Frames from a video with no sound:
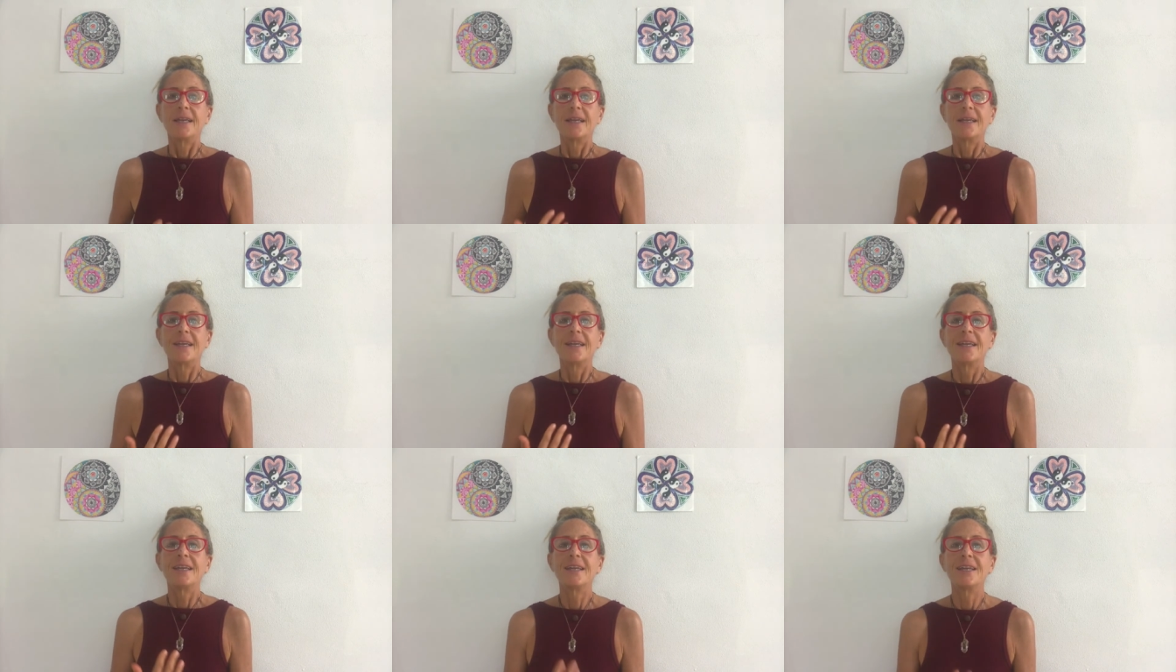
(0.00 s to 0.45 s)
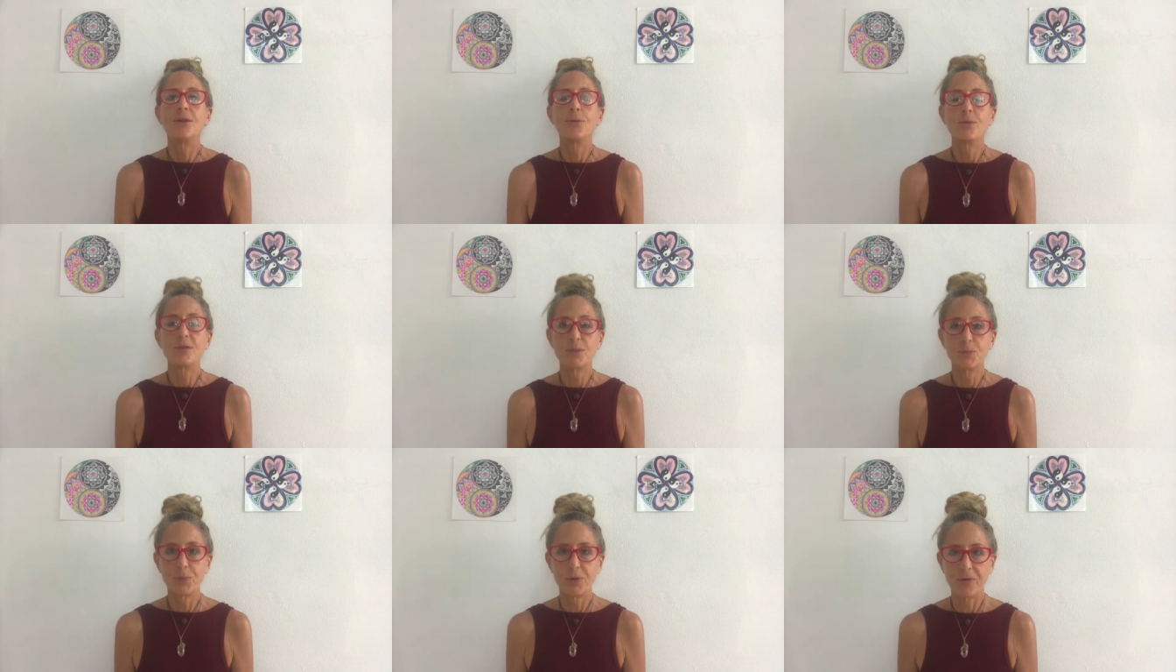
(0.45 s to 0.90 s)
he
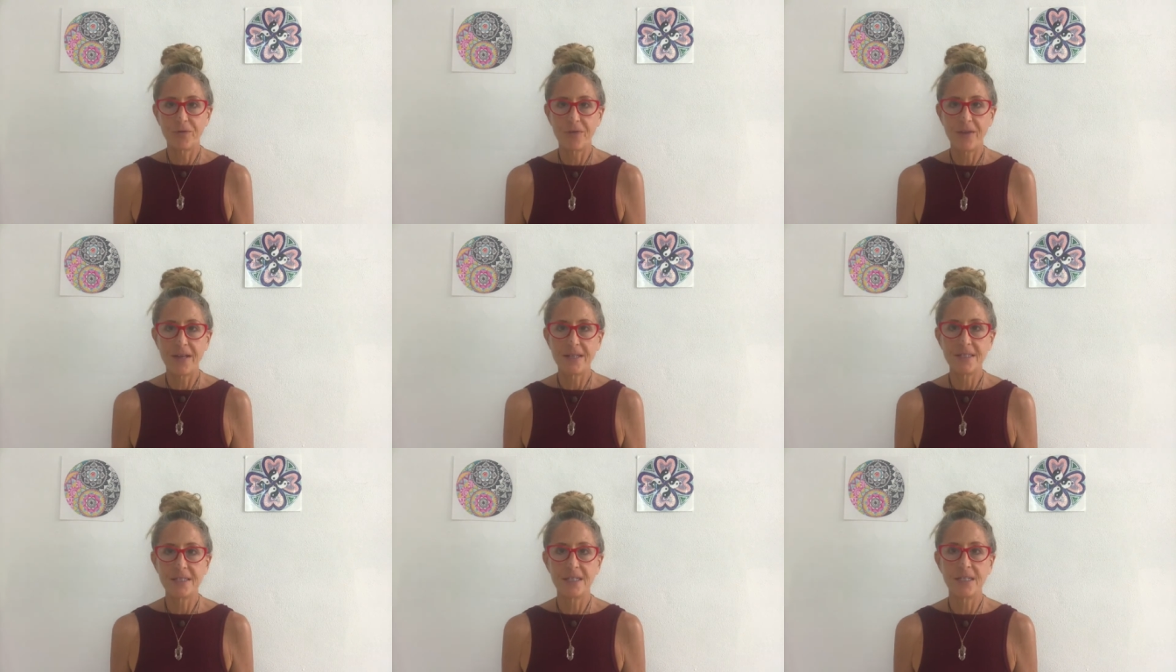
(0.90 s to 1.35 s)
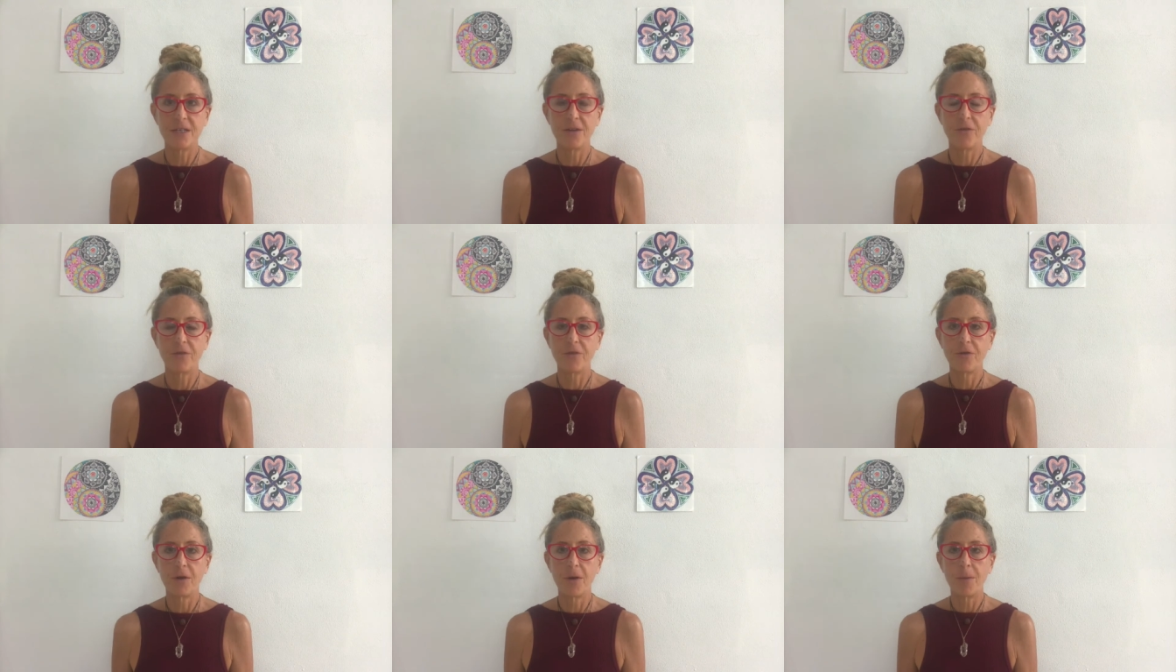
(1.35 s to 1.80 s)
was prevented
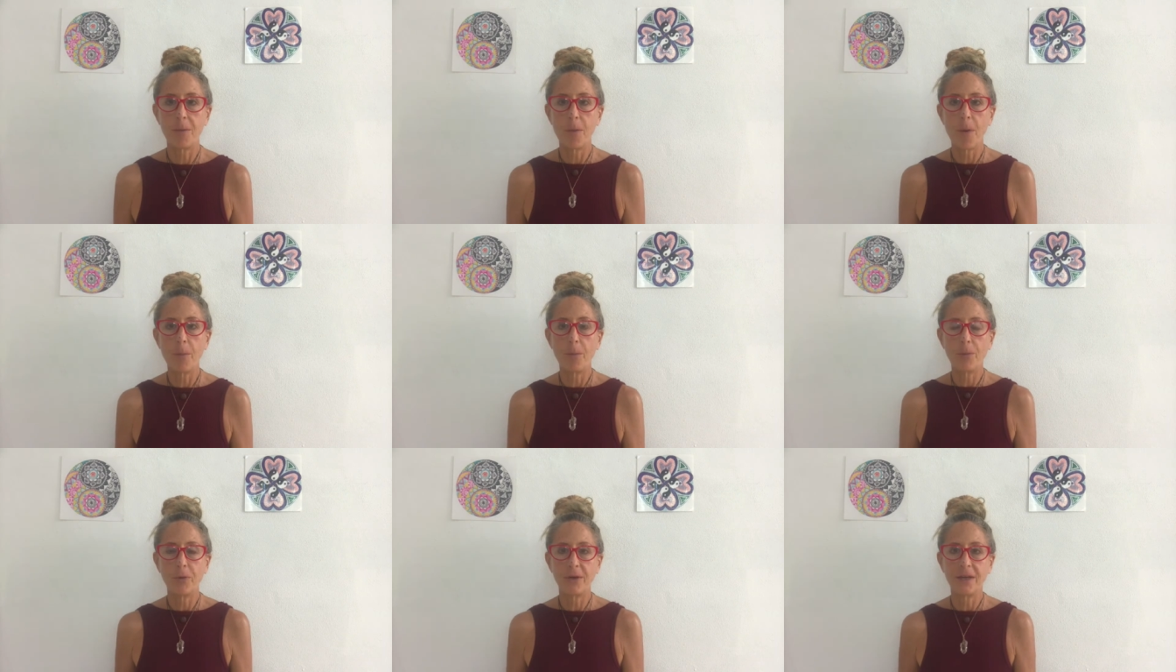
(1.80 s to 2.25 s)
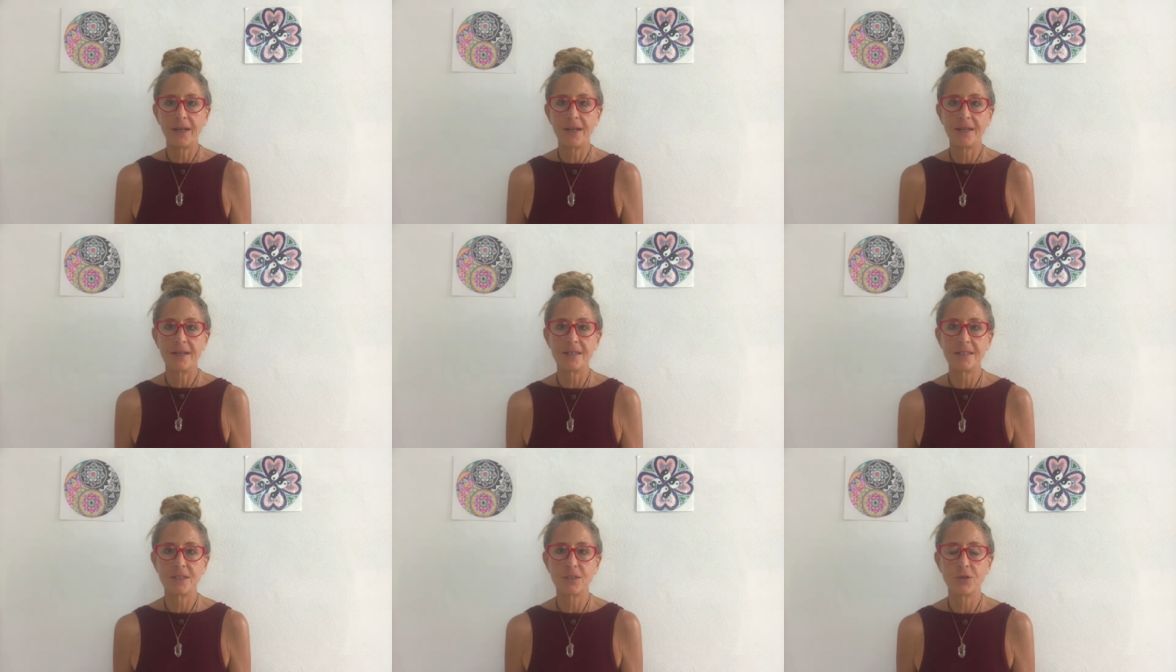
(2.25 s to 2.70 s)
from bringing
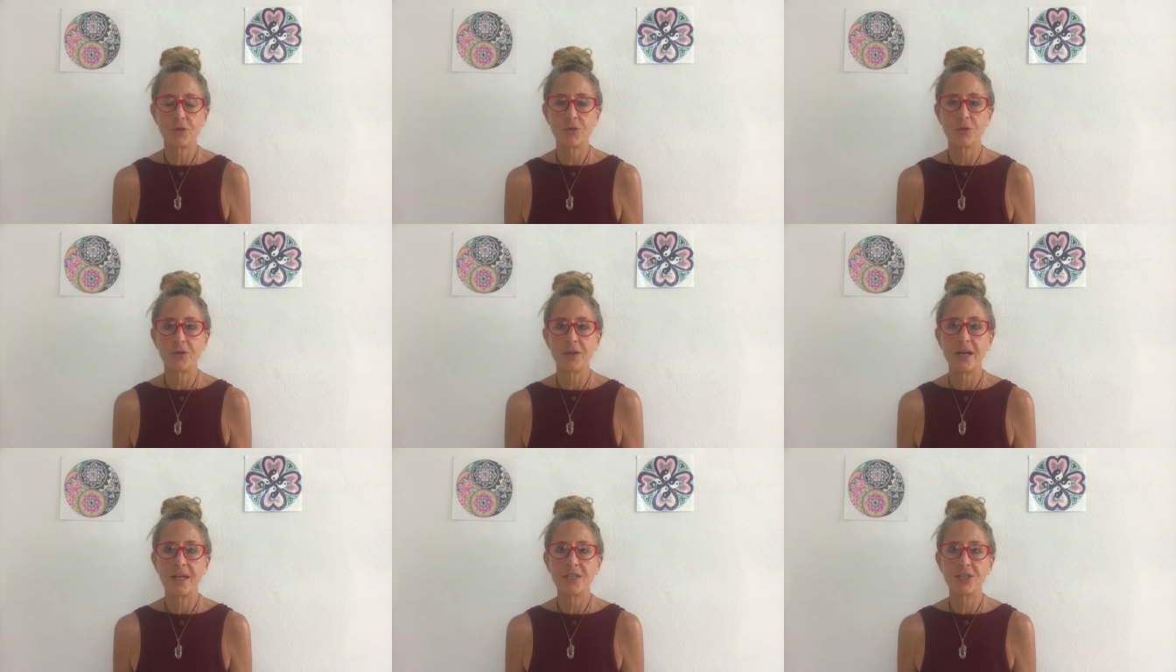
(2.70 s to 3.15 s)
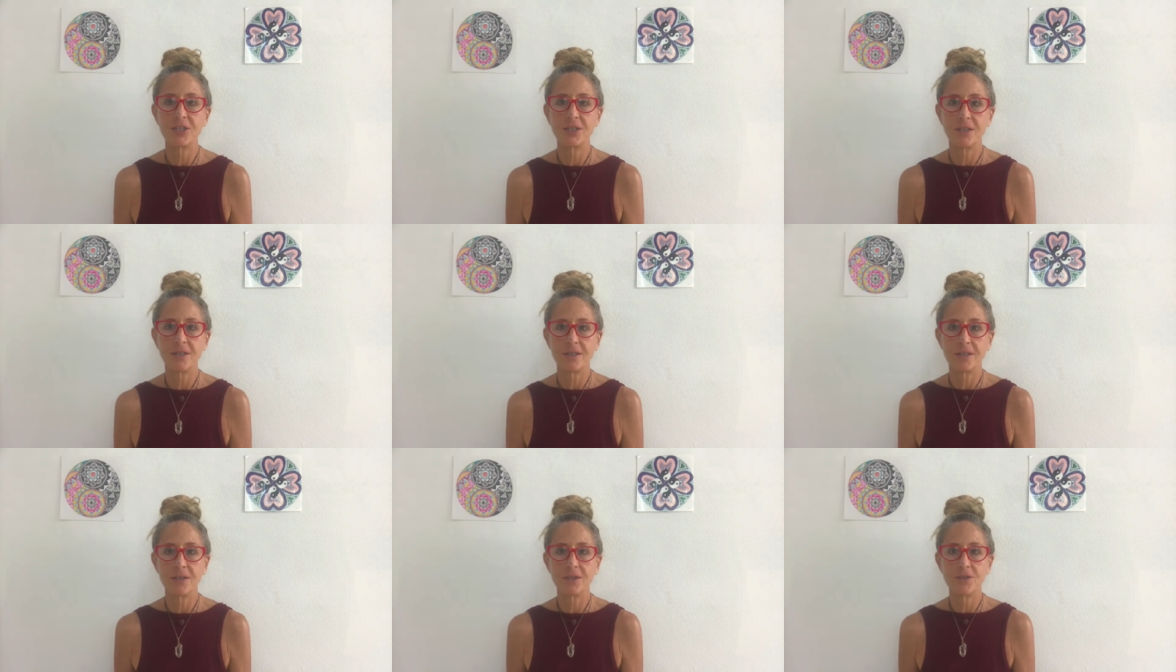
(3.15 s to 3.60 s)
his creation
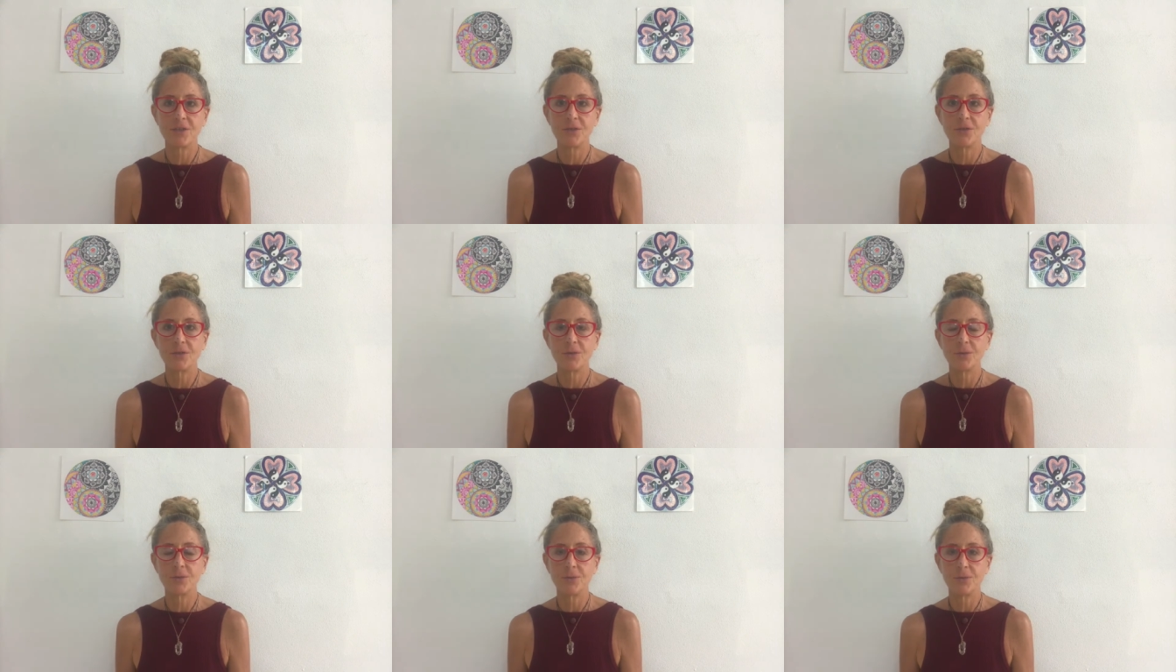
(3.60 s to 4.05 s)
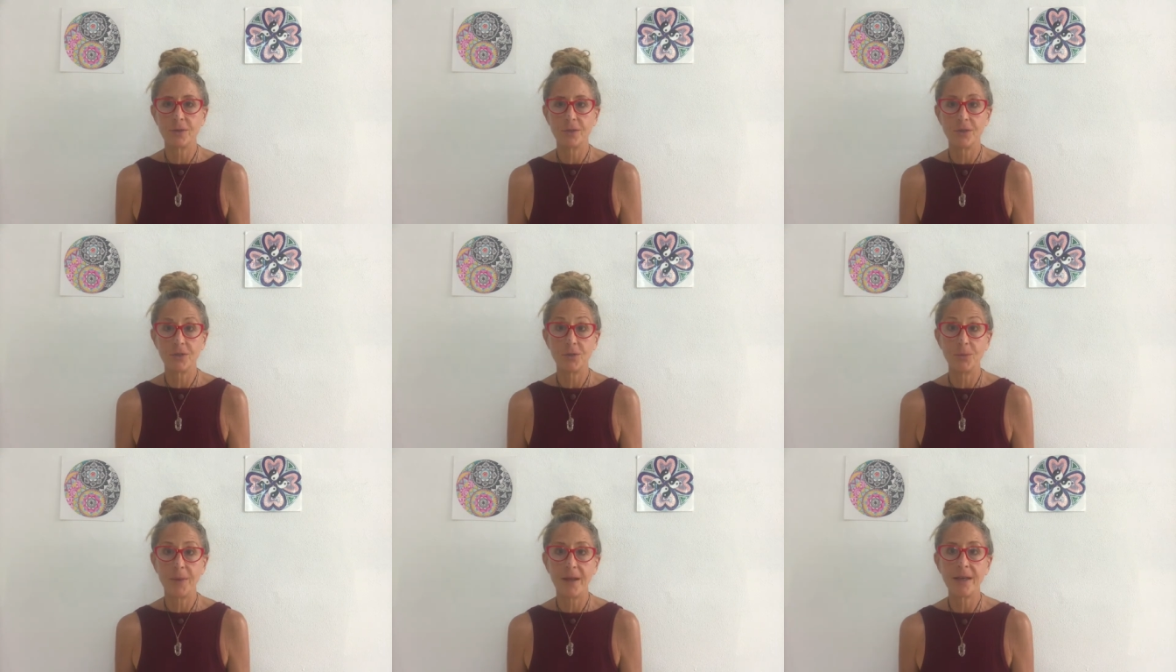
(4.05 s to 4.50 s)
to
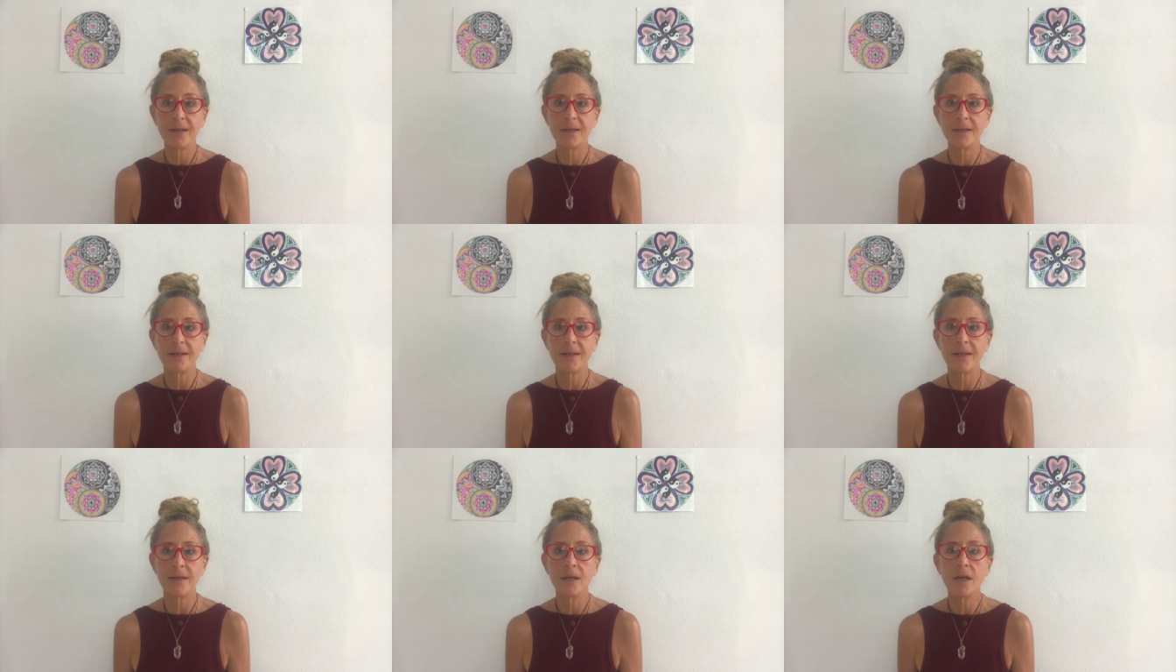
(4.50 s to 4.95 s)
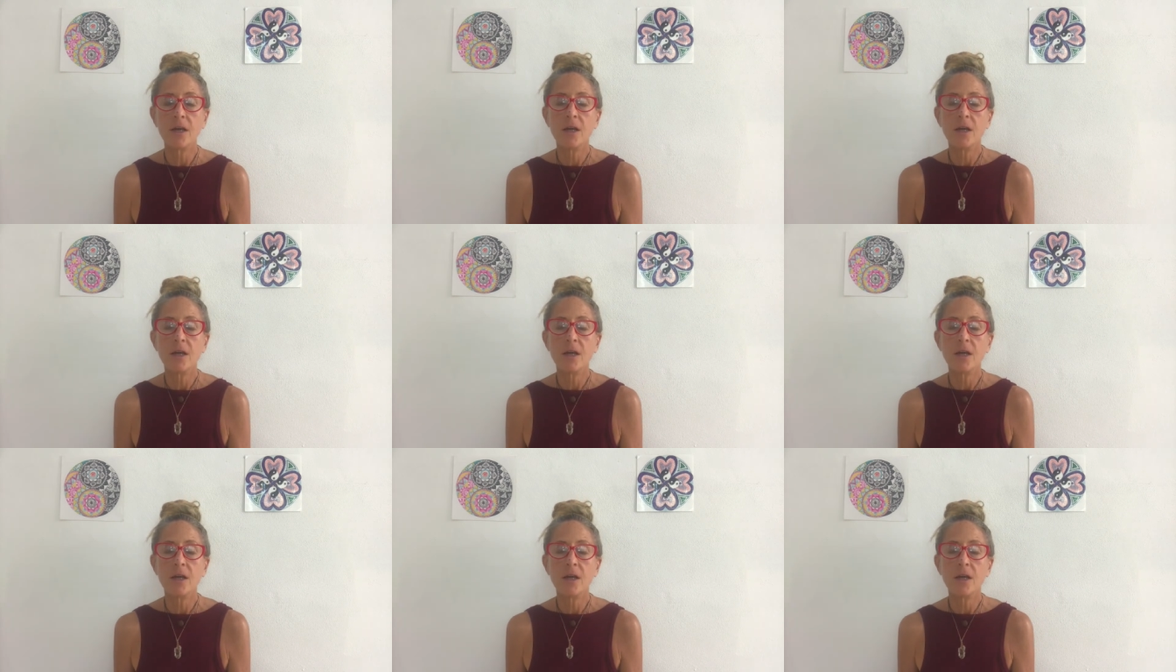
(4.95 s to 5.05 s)
humanity,